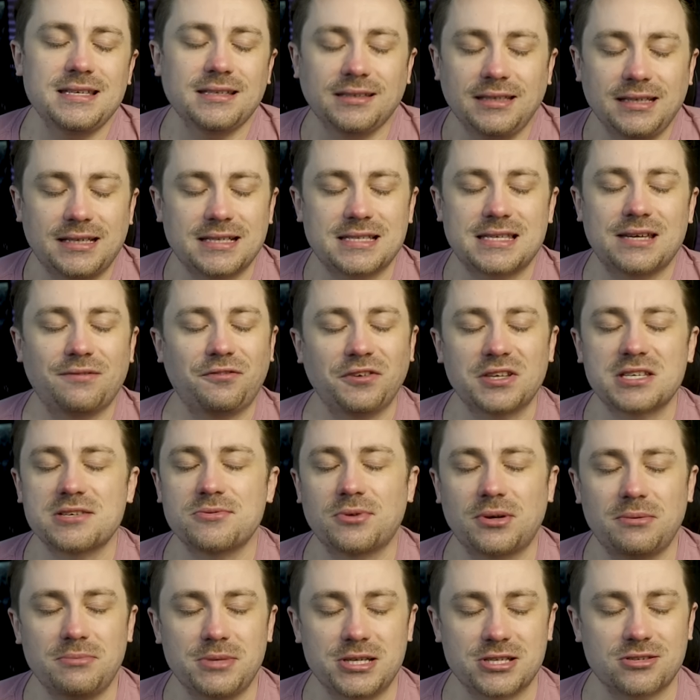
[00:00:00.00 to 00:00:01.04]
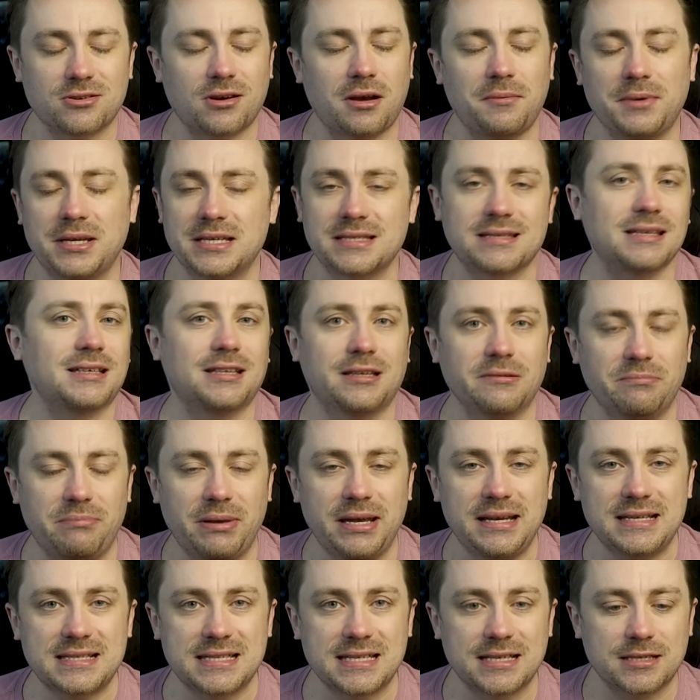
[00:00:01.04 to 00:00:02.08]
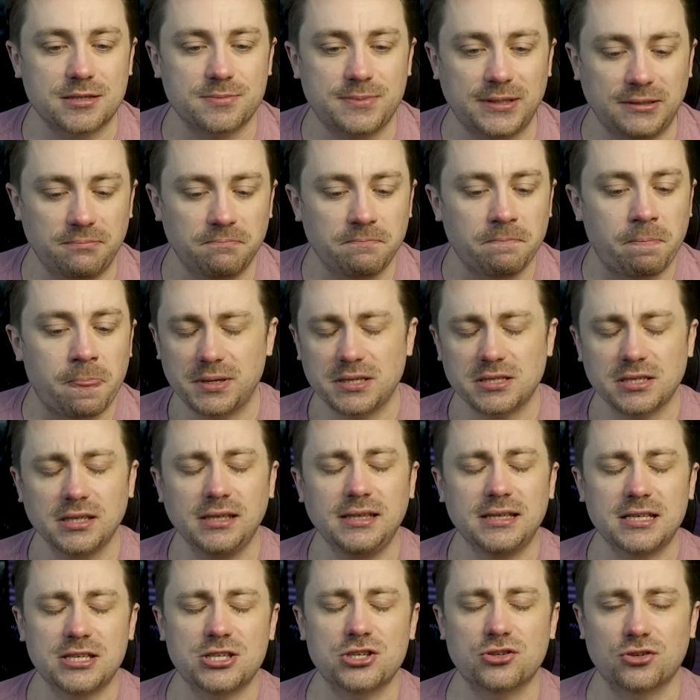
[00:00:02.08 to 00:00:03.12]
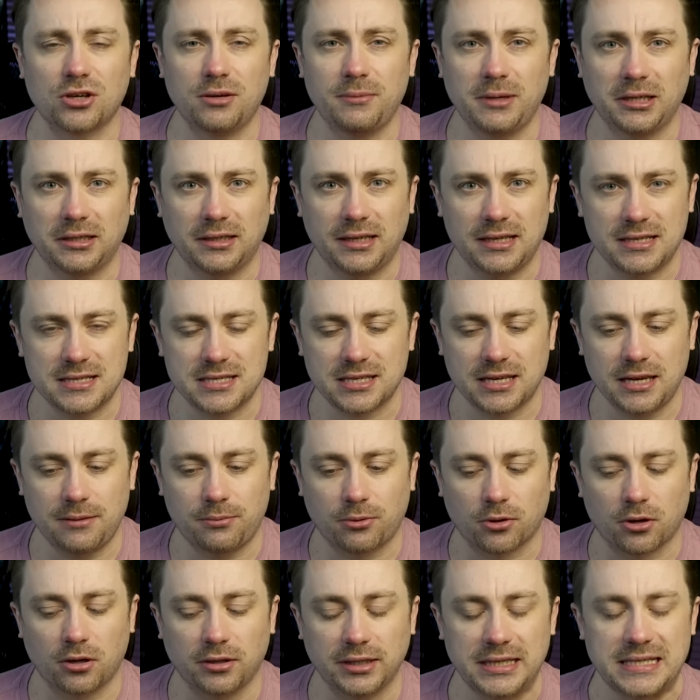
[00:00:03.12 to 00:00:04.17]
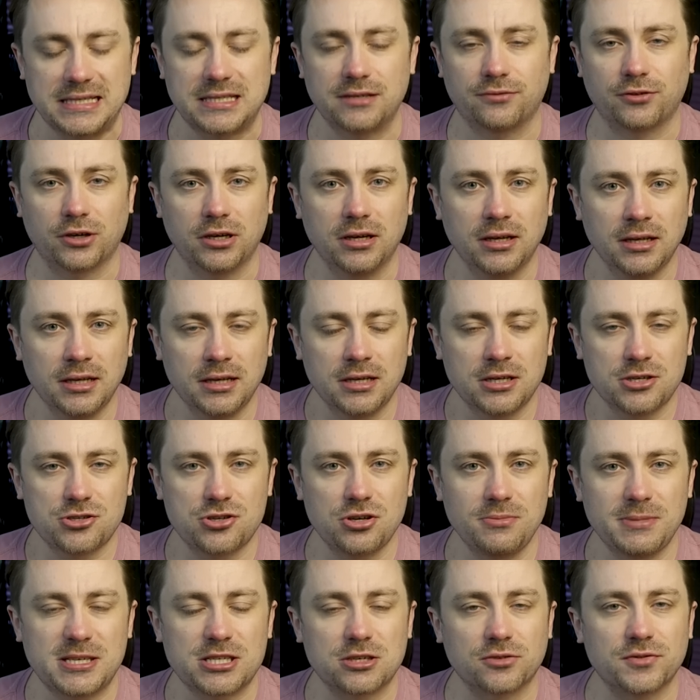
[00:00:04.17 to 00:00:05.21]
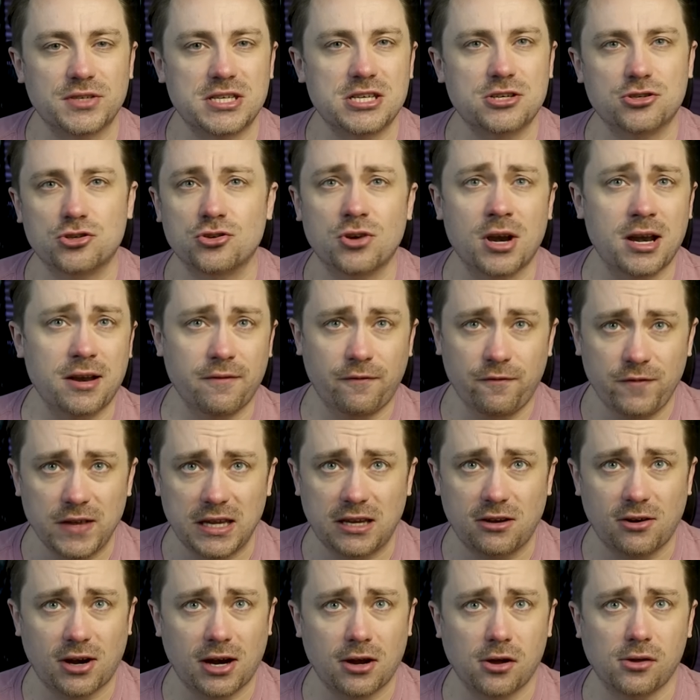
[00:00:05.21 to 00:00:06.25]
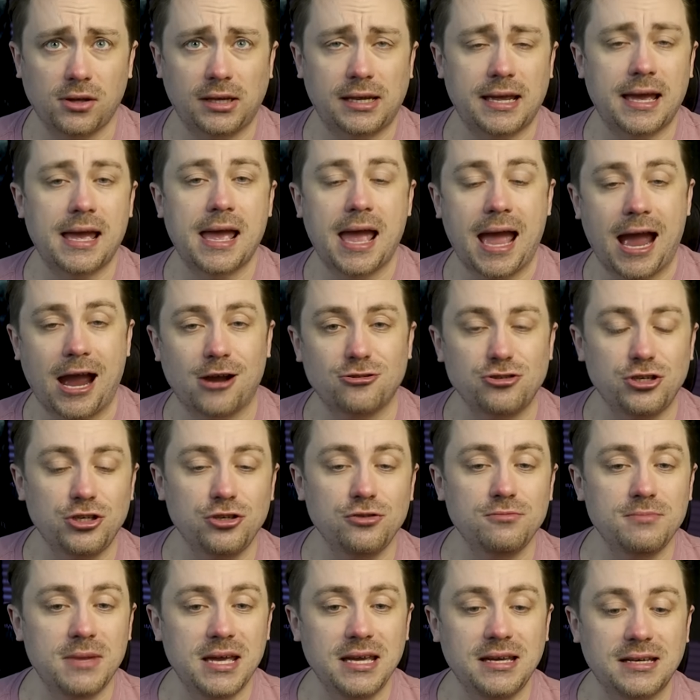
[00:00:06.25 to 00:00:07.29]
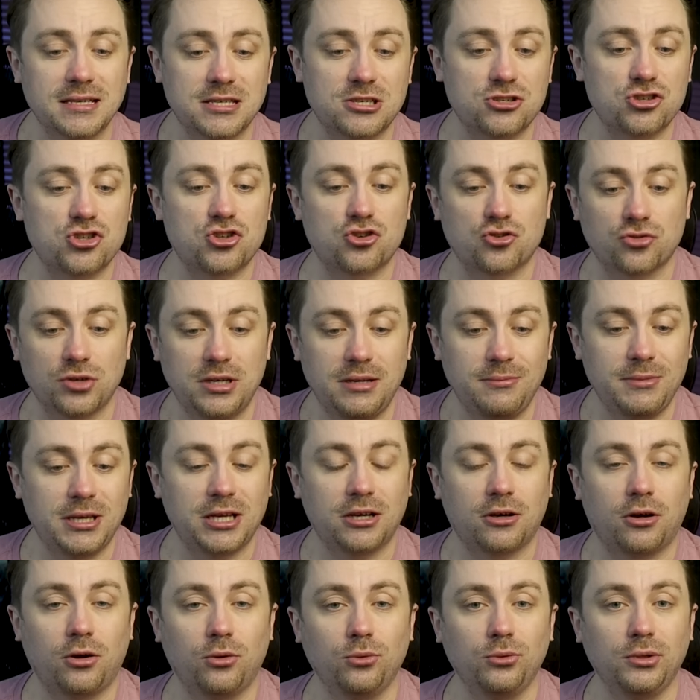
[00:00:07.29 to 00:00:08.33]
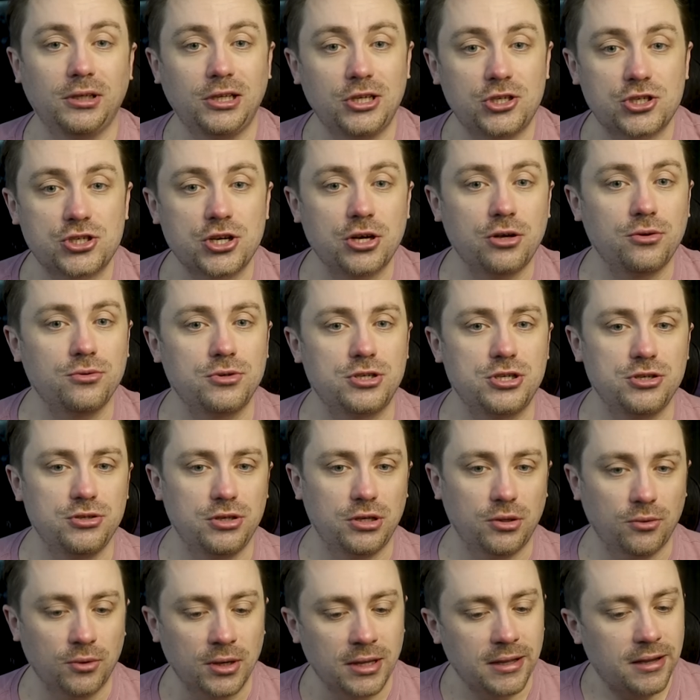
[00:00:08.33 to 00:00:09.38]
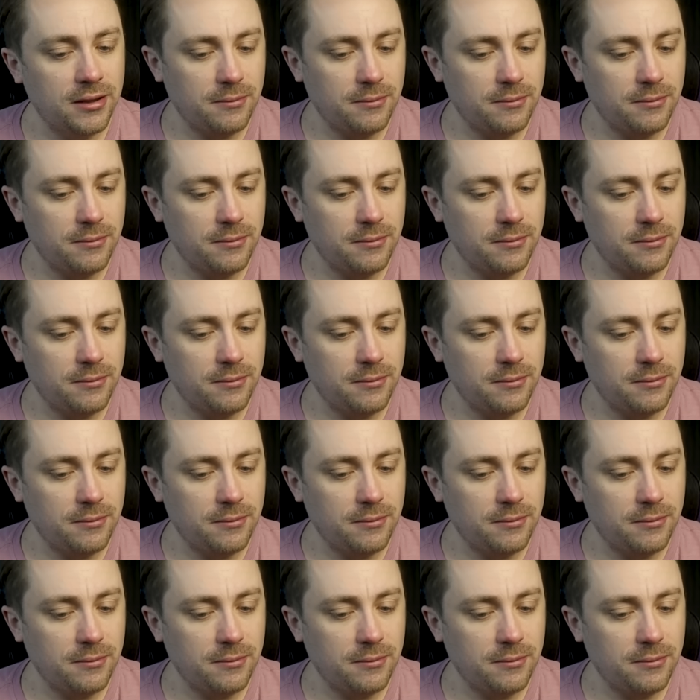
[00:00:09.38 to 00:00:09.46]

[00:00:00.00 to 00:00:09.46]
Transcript: silly because it feels like what I'm describing is like the basics, but especially in the streaming landscape where all these different streaming services are trying to figure out, like, how do you make a streaming only show? Do you